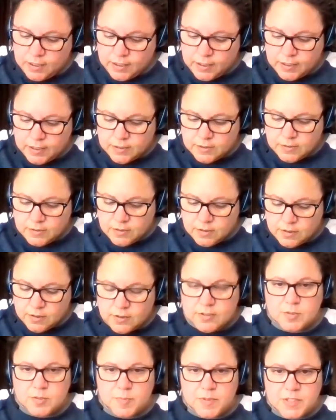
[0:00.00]
And
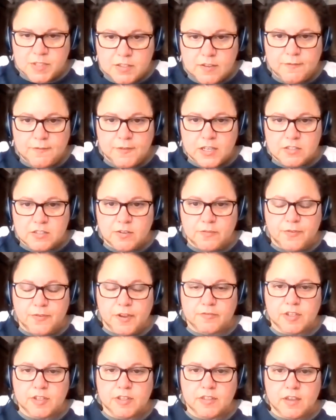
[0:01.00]
the specifics of
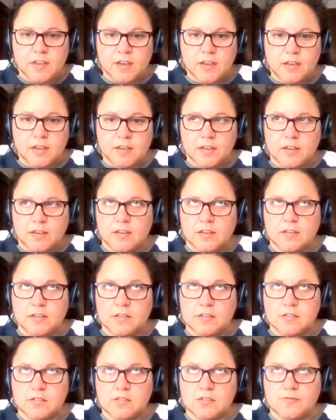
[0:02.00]
everything
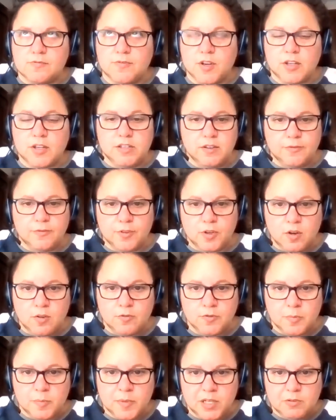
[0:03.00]
is very
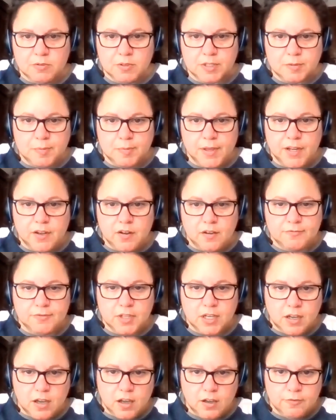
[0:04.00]
difficult for me to explain
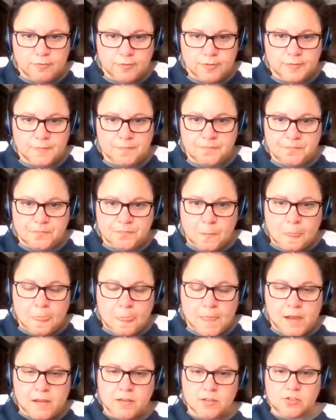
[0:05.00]
off the cuff.
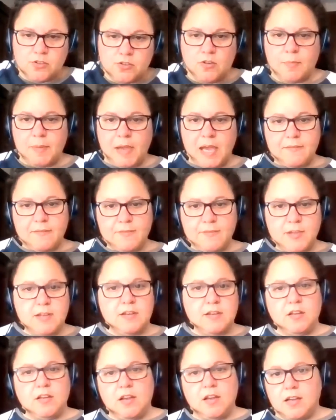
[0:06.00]
So I'm
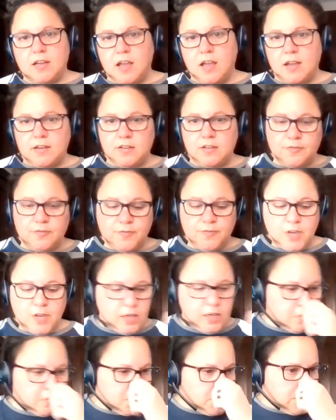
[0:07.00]
having
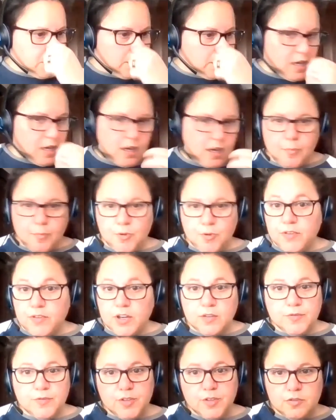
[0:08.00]
a couple of
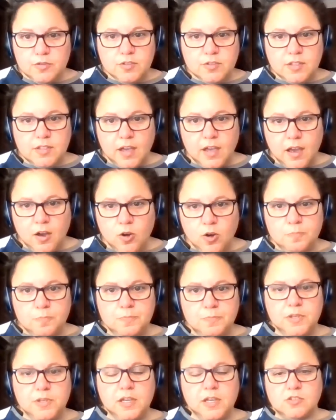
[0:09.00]
interviews to
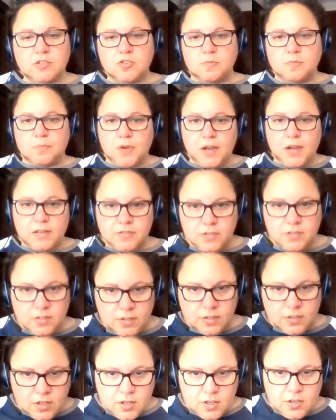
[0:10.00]
help
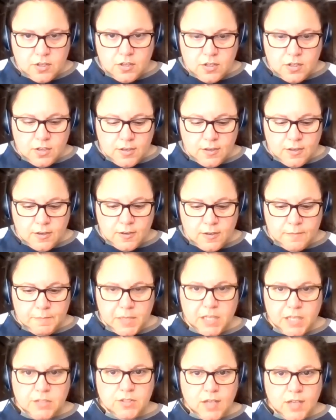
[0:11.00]
express
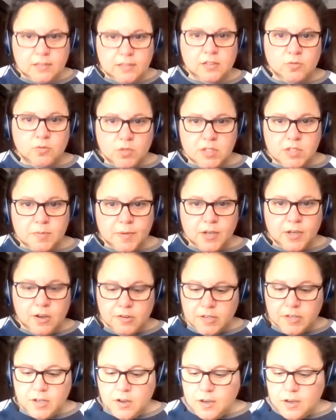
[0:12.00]
exactly what's been
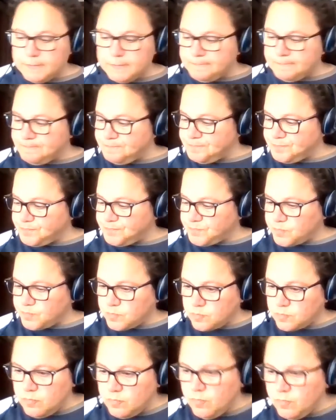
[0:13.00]
going on.
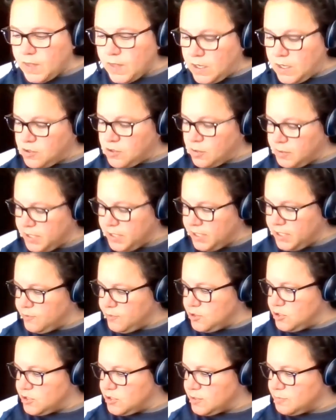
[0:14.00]
So I'm going to
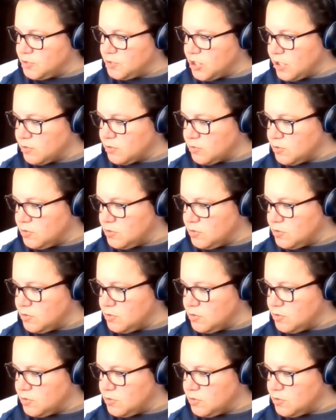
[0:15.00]
give you just some